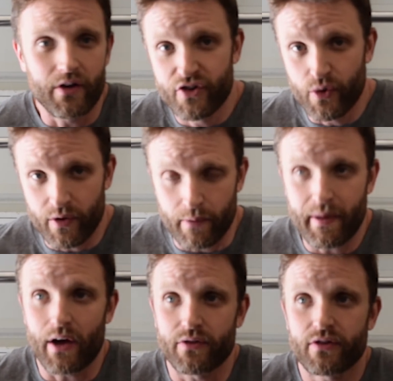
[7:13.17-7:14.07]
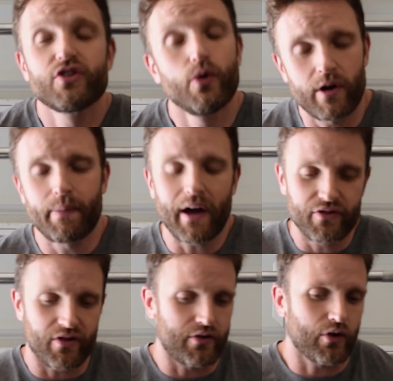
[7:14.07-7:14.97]
under 200 pounds
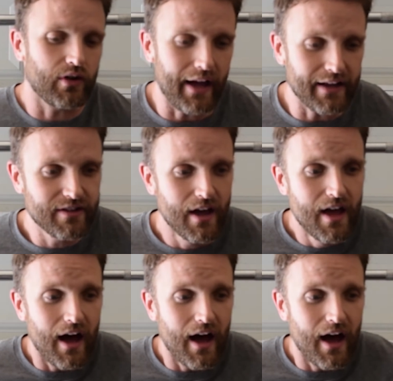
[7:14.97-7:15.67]
and under class.